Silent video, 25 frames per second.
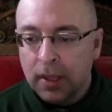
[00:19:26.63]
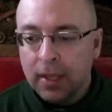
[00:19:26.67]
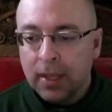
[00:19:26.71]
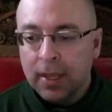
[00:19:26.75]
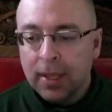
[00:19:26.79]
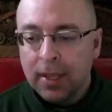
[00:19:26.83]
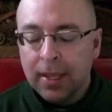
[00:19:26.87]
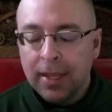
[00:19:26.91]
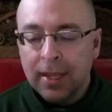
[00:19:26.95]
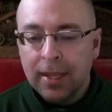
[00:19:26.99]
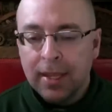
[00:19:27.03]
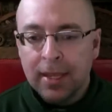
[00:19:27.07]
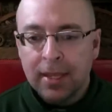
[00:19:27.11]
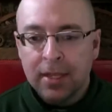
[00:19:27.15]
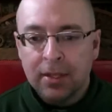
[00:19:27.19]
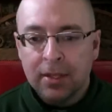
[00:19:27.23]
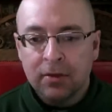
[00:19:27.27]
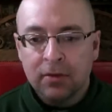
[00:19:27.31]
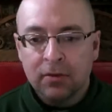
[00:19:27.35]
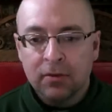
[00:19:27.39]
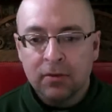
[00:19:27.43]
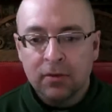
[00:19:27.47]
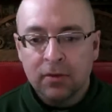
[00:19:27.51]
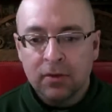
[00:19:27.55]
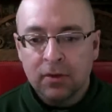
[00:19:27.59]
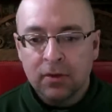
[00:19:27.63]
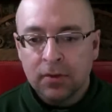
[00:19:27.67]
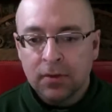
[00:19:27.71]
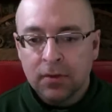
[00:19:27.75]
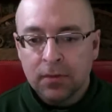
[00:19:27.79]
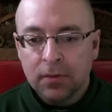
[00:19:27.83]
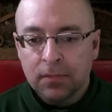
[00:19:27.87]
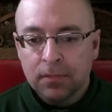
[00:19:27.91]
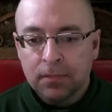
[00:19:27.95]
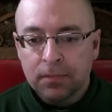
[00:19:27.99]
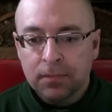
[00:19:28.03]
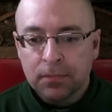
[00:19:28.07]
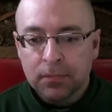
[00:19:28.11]
And
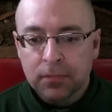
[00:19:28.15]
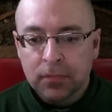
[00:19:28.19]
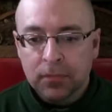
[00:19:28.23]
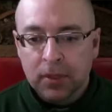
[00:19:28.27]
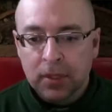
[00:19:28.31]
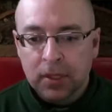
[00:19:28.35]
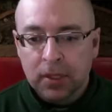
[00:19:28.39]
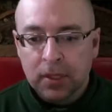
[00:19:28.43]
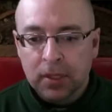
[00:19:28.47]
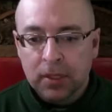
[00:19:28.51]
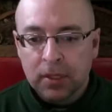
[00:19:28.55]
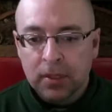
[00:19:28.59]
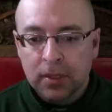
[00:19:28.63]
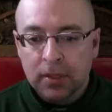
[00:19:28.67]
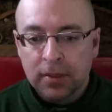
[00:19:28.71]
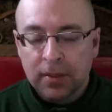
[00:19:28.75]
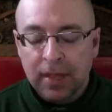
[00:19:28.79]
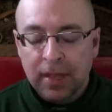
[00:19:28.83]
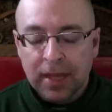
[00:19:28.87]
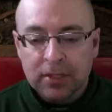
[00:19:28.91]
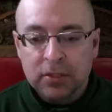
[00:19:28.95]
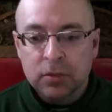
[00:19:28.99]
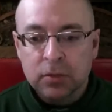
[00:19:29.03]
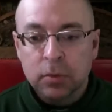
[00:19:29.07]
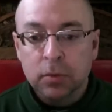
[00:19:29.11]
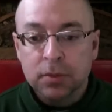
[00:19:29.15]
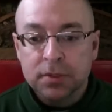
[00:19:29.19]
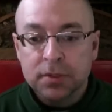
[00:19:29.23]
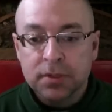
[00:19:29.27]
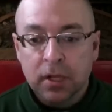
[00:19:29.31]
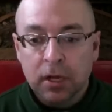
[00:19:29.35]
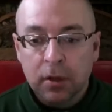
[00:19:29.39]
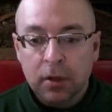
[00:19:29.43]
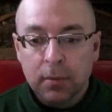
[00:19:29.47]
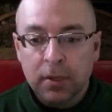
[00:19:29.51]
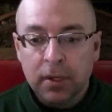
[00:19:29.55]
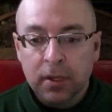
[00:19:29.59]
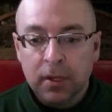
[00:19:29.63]
that's what's
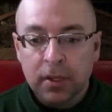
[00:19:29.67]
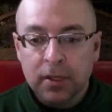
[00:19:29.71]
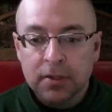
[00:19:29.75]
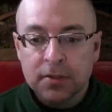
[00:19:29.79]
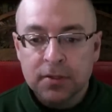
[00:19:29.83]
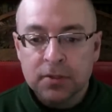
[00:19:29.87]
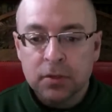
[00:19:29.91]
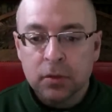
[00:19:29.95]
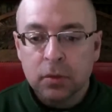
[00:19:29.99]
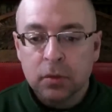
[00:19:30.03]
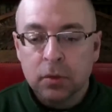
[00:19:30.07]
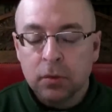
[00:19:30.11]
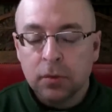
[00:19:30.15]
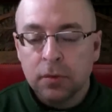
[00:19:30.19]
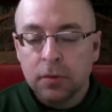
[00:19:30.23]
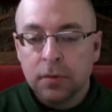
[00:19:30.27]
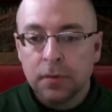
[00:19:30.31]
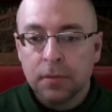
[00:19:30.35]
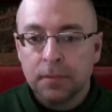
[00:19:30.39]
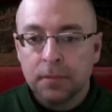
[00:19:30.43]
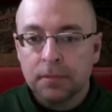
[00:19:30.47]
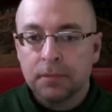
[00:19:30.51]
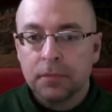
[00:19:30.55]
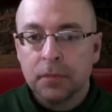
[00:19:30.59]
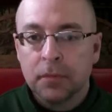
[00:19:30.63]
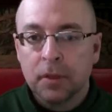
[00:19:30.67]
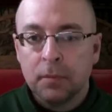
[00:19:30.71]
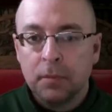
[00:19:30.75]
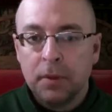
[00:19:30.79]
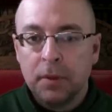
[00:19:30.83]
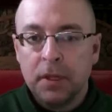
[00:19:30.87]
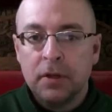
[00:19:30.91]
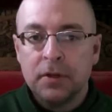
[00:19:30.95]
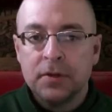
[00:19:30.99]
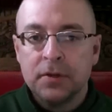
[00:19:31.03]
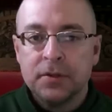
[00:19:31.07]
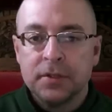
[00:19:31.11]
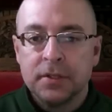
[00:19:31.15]
coming. And so
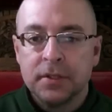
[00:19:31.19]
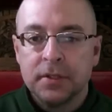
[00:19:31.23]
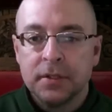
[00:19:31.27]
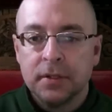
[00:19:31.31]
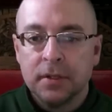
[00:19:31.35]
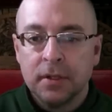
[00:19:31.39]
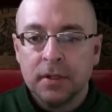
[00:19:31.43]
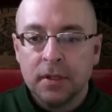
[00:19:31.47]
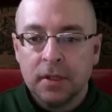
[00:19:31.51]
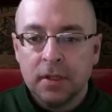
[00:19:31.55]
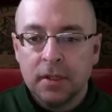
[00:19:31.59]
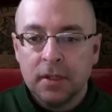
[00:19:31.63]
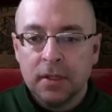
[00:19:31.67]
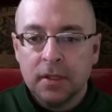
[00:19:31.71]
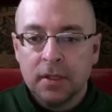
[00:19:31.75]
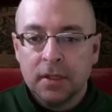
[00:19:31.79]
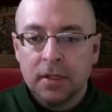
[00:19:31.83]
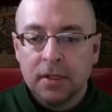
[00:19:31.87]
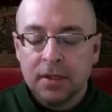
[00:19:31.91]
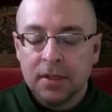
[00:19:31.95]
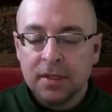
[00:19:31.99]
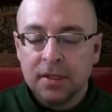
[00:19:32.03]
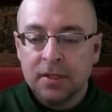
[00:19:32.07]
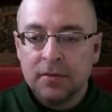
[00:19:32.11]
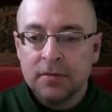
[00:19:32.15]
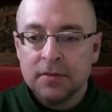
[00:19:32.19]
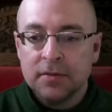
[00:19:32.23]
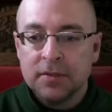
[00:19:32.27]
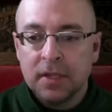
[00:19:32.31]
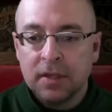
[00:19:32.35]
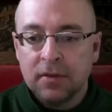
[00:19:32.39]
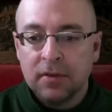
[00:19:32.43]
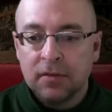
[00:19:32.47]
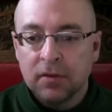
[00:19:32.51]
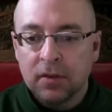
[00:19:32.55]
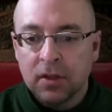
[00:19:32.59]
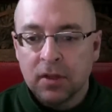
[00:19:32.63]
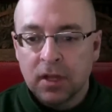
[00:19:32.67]
Peterson lives a
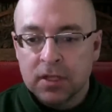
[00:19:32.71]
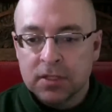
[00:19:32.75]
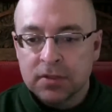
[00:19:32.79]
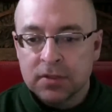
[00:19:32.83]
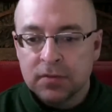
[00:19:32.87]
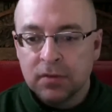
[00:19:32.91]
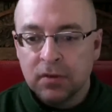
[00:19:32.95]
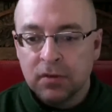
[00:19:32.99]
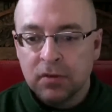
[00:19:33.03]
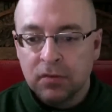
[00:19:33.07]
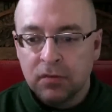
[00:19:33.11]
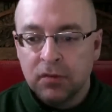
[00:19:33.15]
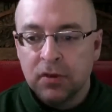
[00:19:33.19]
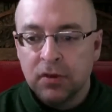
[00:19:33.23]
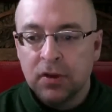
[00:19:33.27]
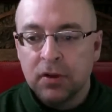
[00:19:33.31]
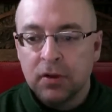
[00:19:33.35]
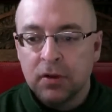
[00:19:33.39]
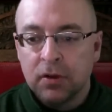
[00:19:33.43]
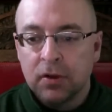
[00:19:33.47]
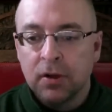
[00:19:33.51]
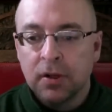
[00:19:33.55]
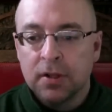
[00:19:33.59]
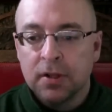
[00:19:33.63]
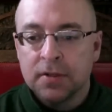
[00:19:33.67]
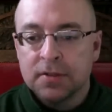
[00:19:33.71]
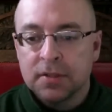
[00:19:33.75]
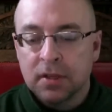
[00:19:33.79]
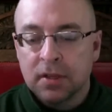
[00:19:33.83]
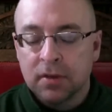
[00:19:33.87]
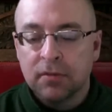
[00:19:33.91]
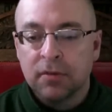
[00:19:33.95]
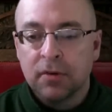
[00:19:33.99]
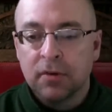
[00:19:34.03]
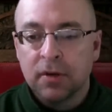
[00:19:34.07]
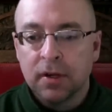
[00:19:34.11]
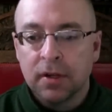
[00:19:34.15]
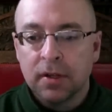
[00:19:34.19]
philosophy of fear and
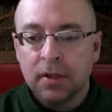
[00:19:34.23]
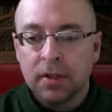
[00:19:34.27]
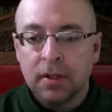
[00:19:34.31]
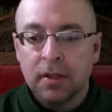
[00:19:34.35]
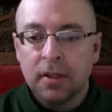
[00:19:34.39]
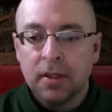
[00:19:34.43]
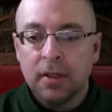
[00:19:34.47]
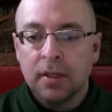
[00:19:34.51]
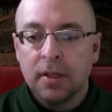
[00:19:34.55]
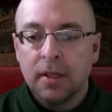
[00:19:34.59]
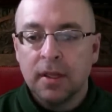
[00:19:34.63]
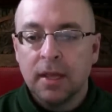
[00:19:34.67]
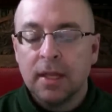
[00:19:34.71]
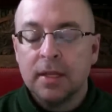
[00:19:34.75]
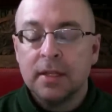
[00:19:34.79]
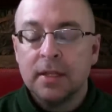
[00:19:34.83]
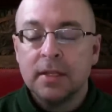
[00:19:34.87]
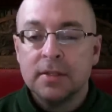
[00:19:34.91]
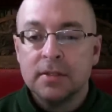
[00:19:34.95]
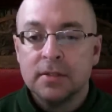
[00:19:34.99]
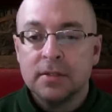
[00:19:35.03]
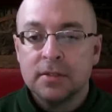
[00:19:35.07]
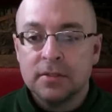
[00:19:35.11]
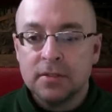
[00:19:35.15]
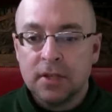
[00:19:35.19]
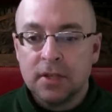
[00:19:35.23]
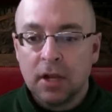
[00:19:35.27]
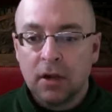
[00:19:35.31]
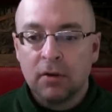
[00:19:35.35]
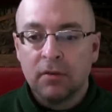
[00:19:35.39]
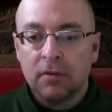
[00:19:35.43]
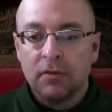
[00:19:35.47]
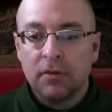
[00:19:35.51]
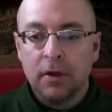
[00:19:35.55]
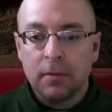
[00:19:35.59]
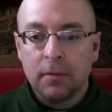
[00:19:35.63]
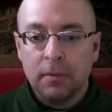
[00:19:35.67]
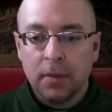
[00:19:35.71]
suffering, and he's
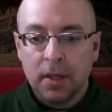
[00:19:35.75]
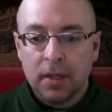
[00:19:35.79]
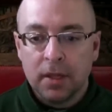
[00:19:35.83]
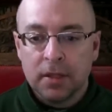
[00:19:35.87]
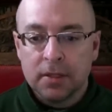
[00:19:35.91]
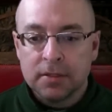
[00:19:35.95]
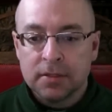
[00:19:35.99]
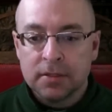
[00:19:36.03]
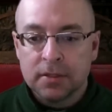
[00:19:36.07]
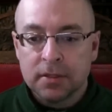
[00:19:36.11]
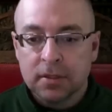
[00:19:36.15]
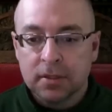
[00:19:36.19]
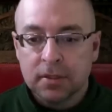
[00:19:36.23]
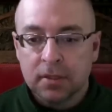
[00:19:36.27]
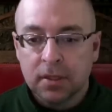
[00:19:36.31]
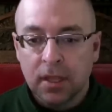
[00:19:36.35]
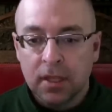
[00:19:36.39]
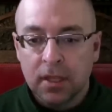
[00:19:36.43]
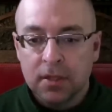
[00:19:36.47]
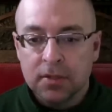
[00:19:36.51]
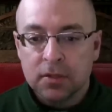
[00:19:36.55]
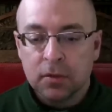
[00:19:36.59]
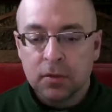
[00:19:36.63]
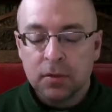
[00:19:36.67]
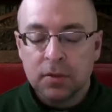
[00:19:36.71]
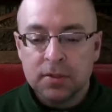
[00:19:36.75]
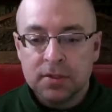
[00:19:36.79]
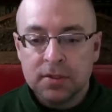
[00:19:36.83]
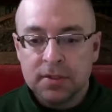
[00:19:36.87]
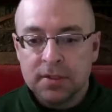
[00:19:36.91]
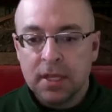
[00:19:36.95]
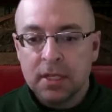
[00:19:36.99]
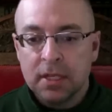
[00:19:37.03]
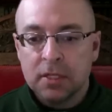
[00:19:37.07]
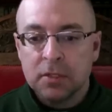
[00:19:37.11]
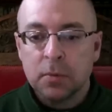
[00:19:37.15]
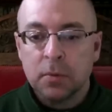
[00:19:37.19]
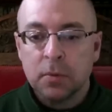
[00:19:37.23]
terrified by this. And so he's
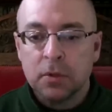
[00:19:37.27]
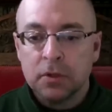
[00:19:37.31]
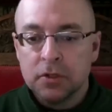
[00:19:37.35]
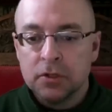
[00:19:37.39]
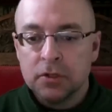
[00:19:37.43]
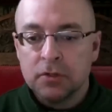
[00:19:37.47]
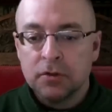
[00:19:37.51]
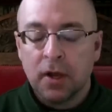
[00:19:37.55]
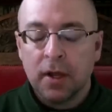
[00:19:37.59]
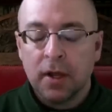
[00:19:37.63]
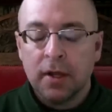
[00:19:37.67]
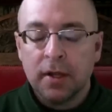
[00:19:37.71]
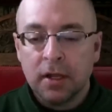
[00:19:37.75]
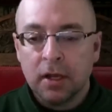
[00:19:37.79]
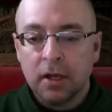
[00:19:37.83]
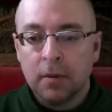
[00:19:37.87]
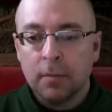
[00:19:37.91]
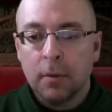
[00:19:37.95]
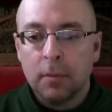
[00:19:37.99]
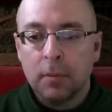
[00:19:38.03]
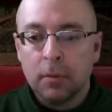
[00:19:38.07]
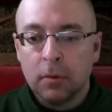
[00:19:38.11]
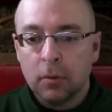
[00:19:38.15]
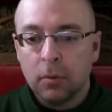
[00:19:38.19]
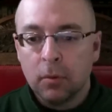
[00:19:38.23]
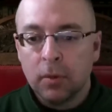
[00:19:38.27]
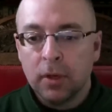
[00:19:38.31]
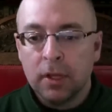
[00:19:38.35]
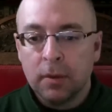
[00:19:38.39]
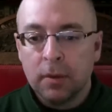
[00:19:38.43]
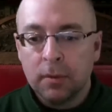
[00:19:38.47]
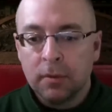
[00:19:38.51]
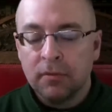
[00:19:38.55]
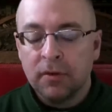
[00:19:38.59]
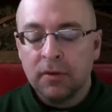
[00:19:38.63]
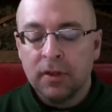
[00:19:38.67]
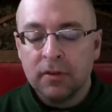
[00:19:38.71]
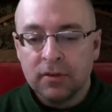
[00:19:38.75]
desperate to try to come up with a way to
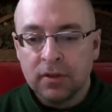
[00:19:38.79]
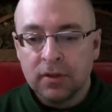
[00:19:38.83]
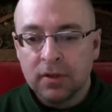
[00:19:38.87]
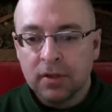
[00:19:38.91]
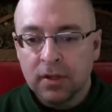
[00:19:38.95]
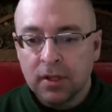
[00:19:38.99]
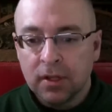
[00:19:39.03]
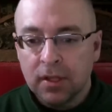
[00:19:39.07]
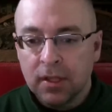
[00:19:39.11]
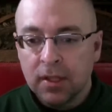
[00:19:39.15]
prevent it.